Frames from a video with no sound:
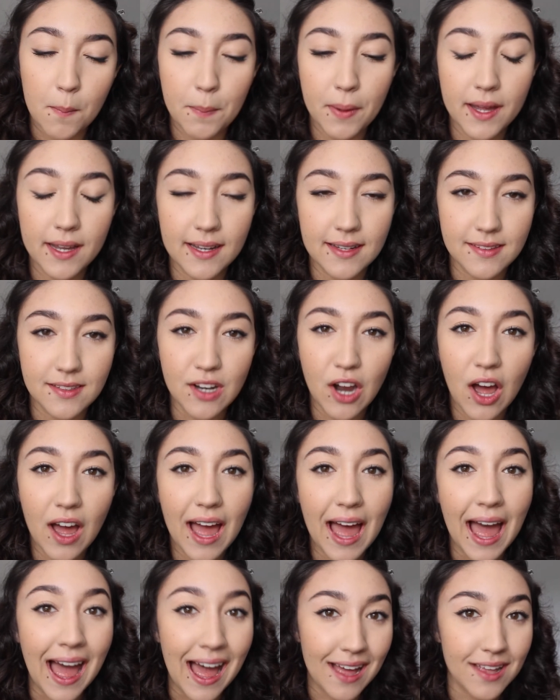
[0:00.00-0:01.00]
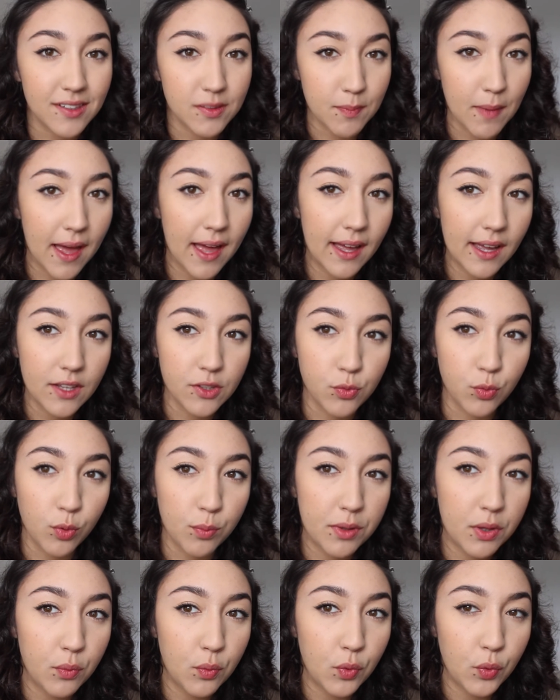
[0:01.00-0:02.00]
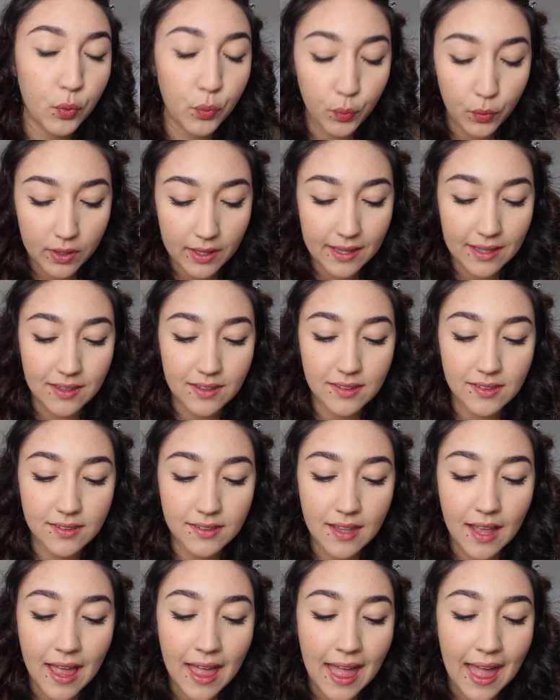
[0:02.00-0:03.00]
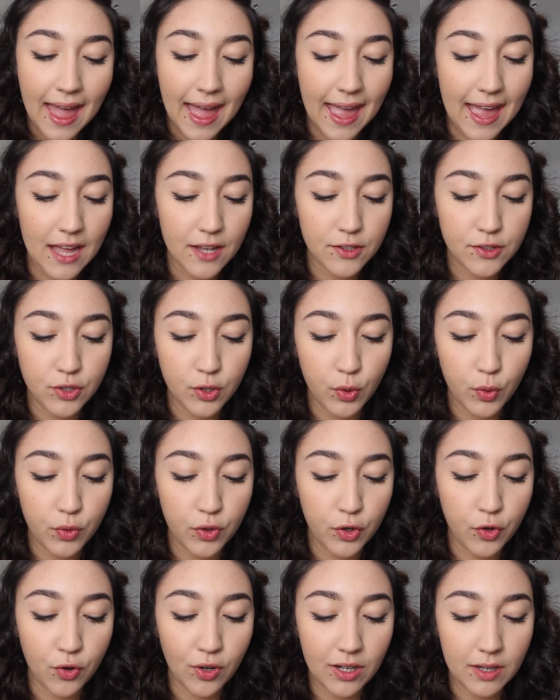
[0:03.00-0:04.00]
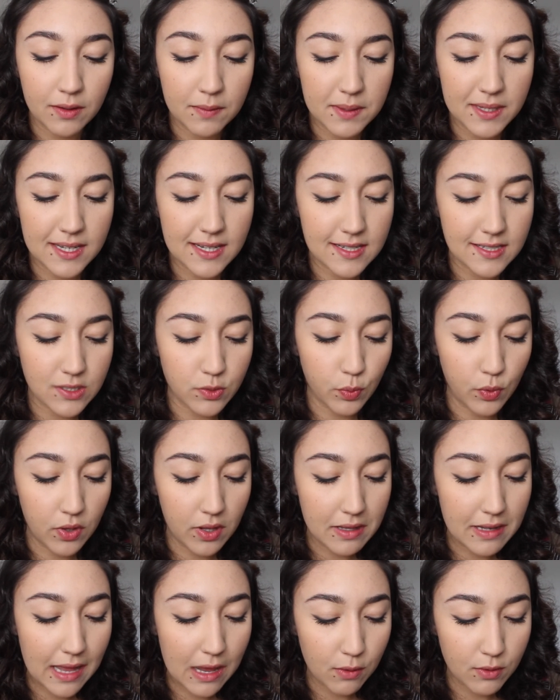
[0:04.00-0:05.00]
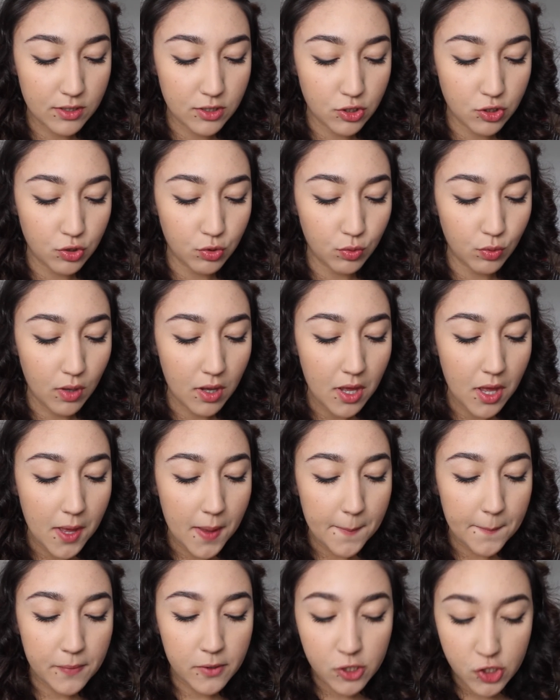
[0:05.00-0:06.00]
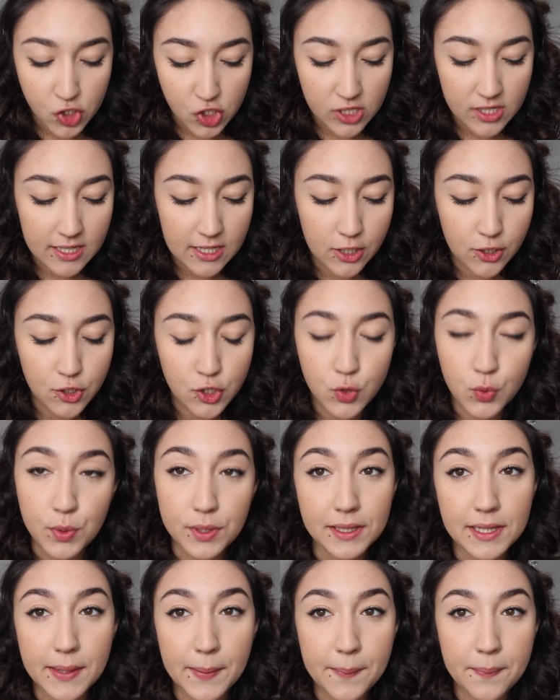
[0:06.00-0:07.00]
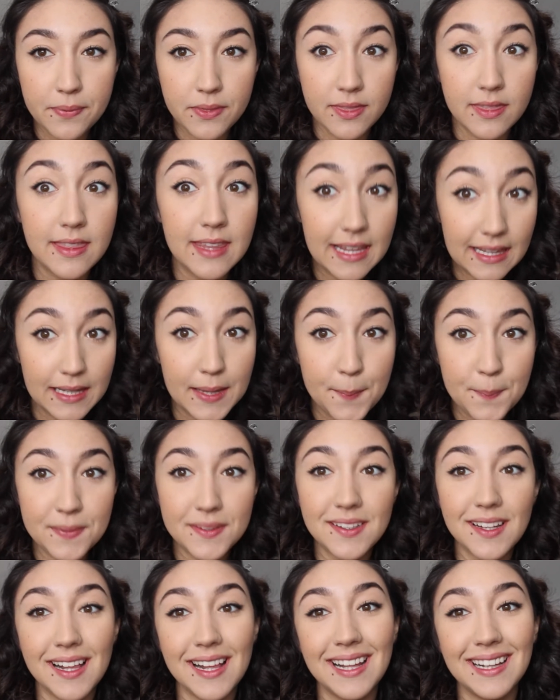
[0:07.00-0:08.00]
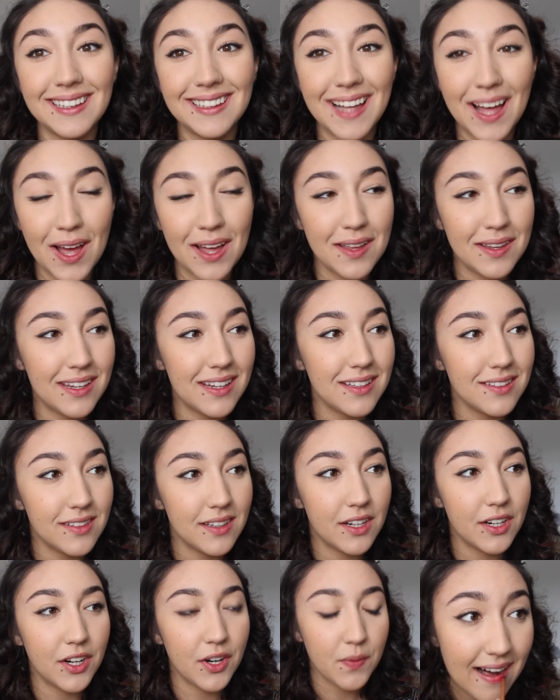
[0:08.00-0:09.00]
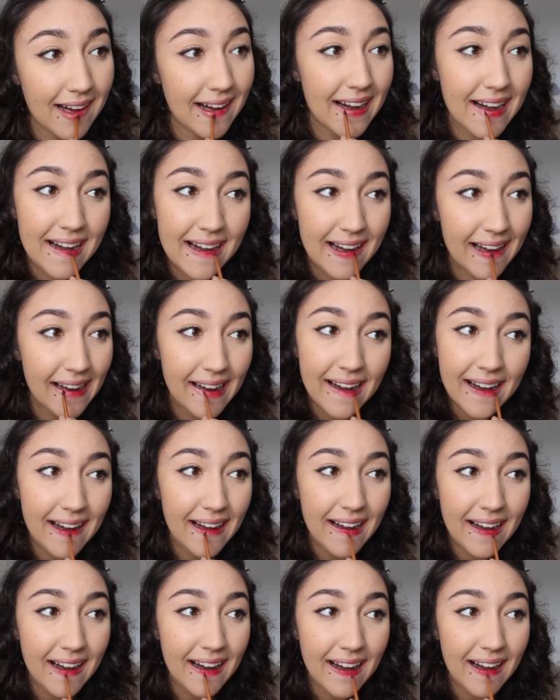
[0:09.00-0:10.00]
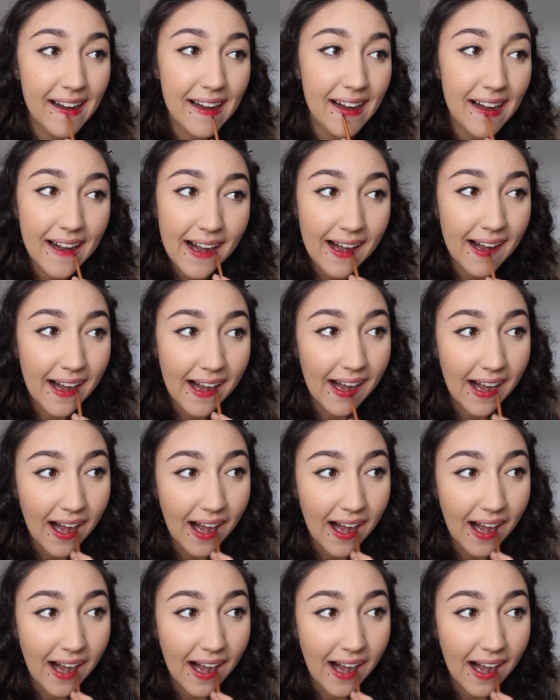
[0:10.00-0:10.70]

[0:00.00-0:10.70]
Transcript: but it's not as matte as Ruby Woo is, and so the creaminess will allow us to push it into a lip, the lips a lot easier. Also using a lip